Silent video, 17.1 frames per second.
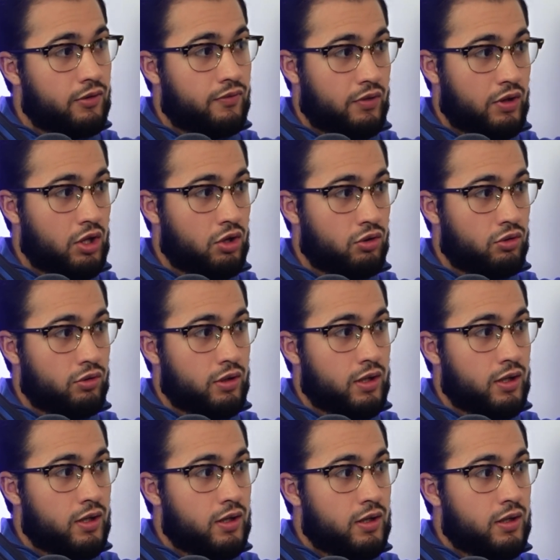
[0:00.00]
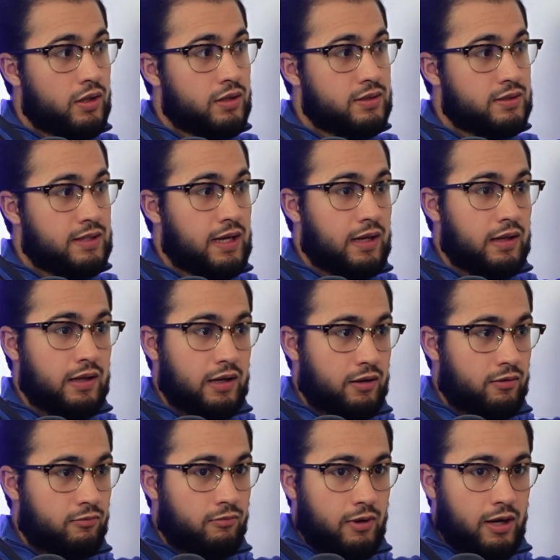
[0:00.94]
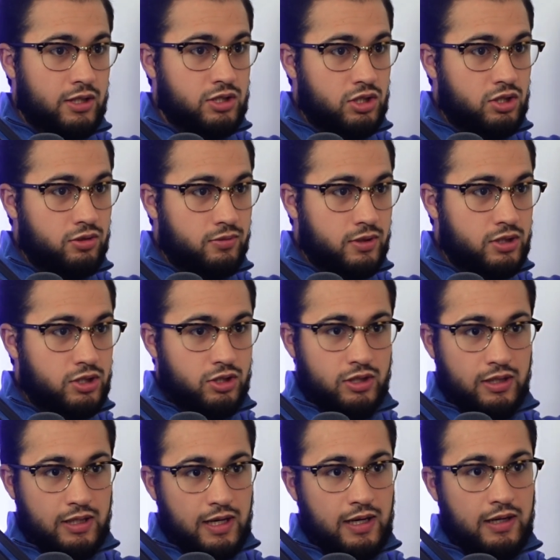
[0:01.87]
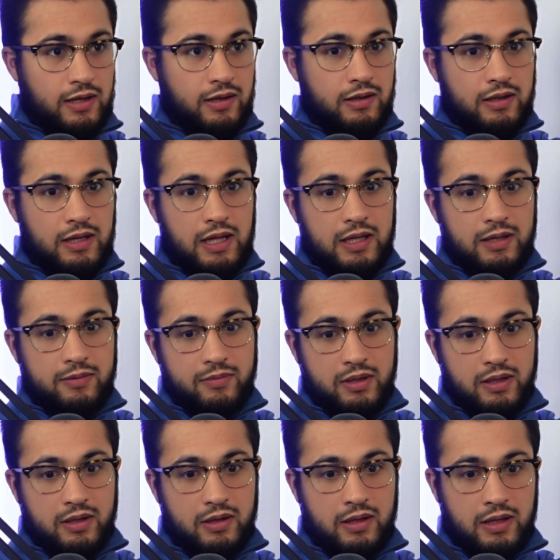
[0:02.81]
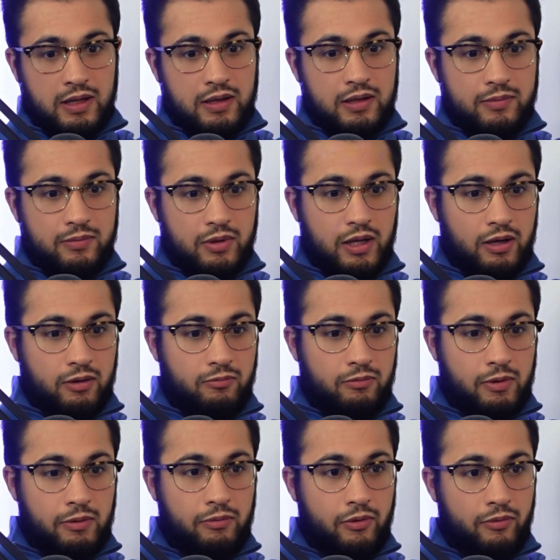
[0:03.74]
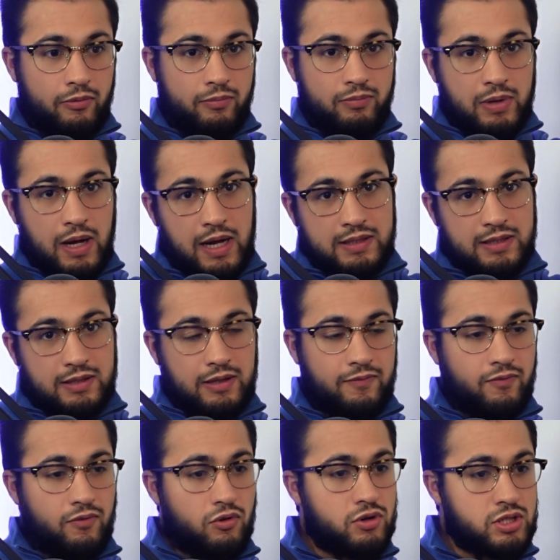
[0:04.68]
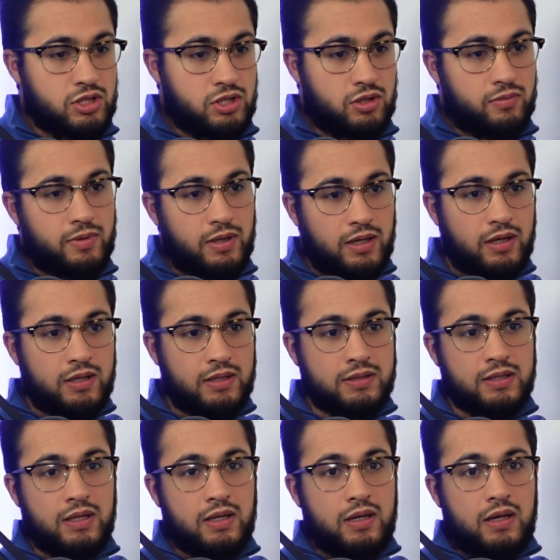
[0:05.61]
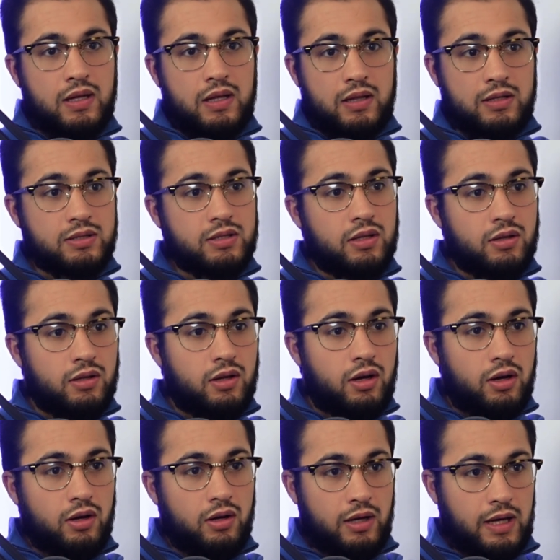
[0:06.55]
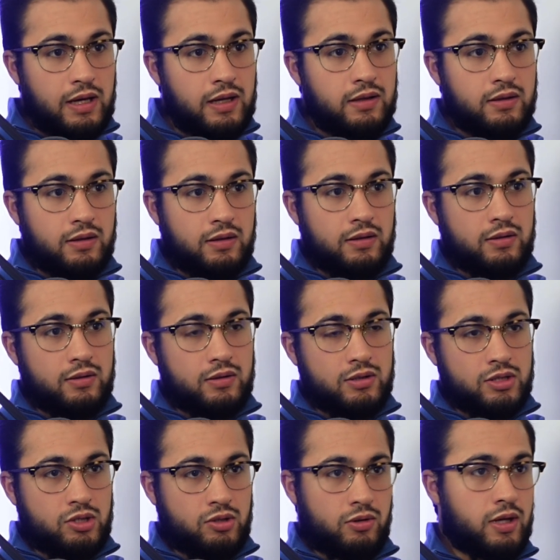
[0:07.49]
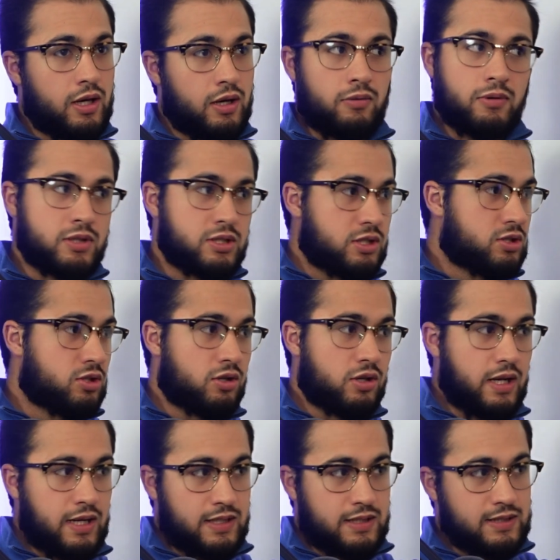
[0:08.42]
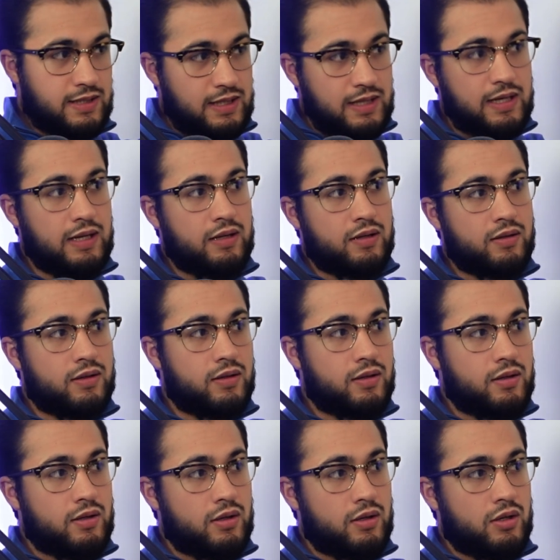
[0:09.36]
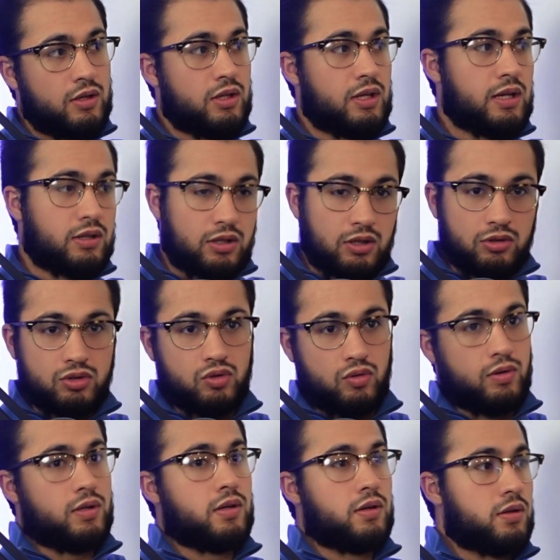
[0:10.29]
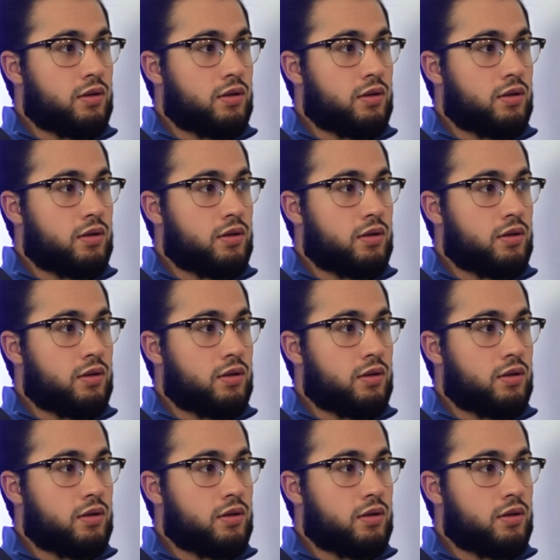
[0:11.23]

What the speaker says: interviewed saying like, why'd you do what you did? And a lot of them were like, we were practically forced to because there's a law in Syria. Once you turn 18, you have to go join the